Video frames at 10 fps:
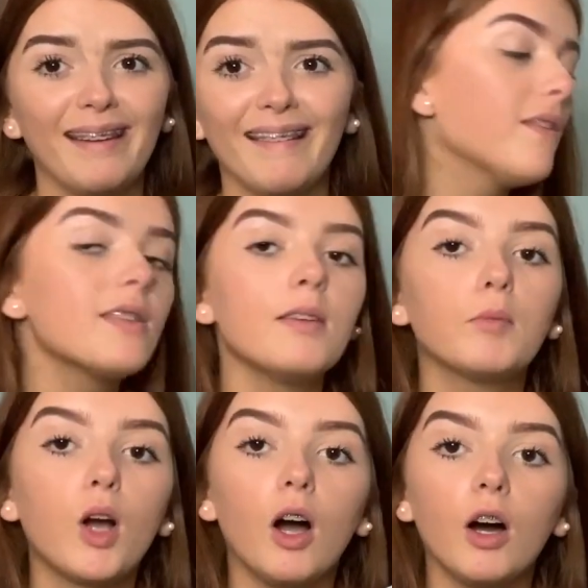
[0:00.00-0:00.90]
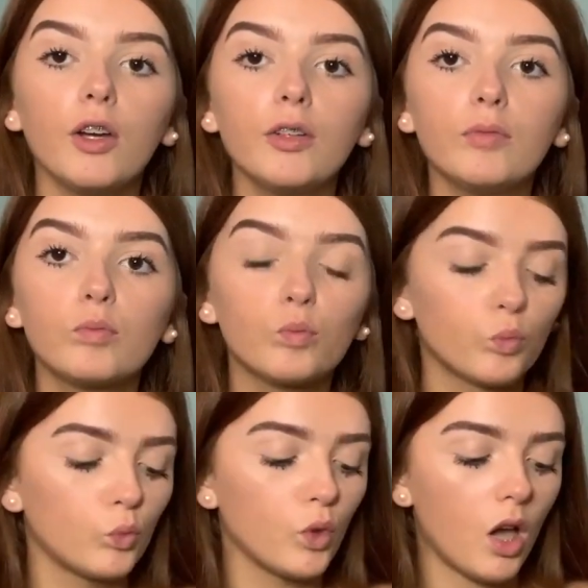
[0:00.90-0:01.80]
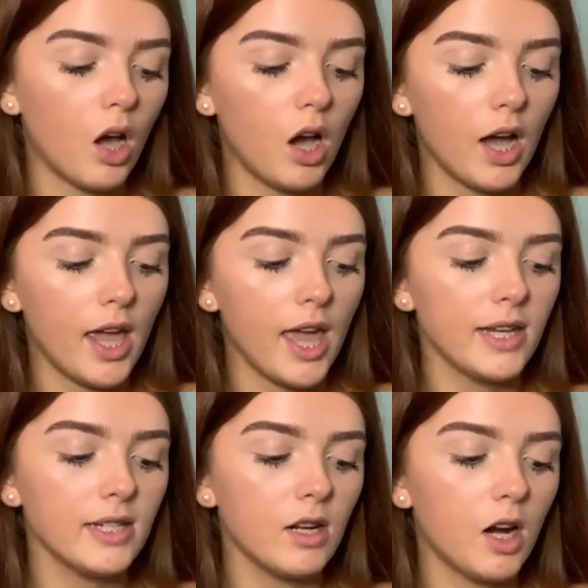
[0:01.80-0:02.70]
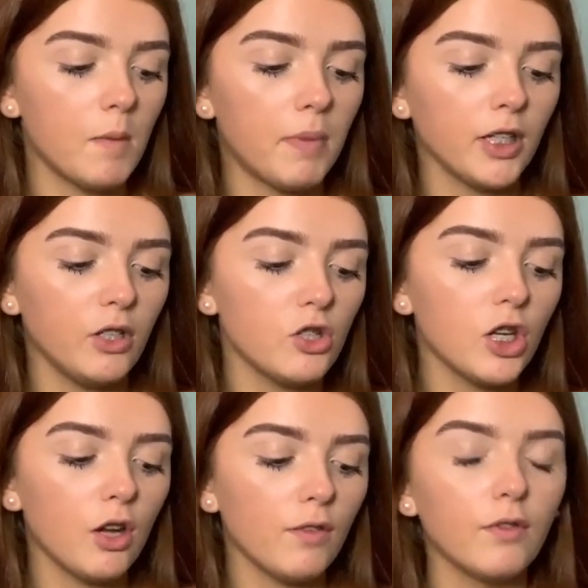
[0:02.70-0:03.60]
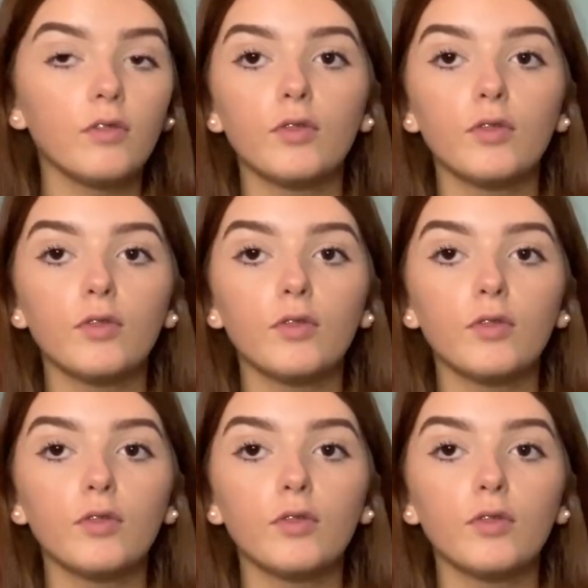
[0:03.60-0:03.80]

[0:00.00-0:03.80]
The SIM card, I ended up, I usually go for